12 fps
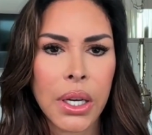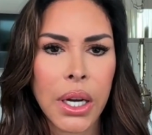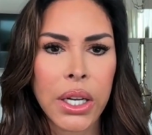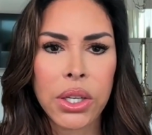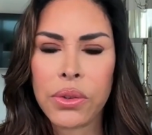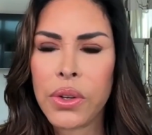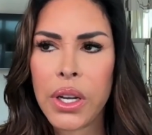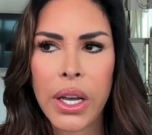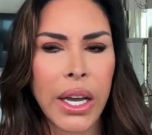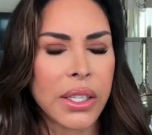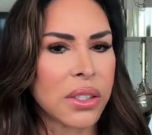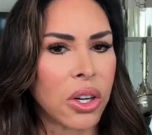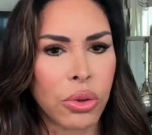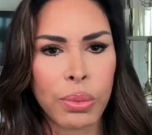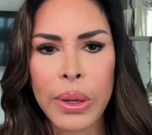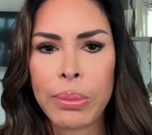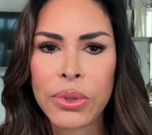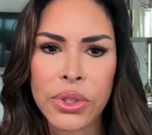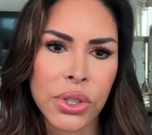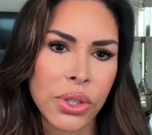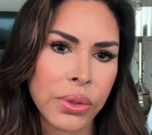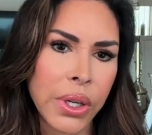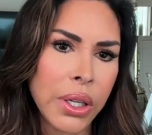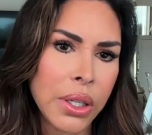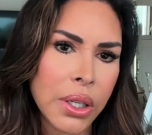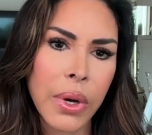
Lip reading: I don't ask other people to do it.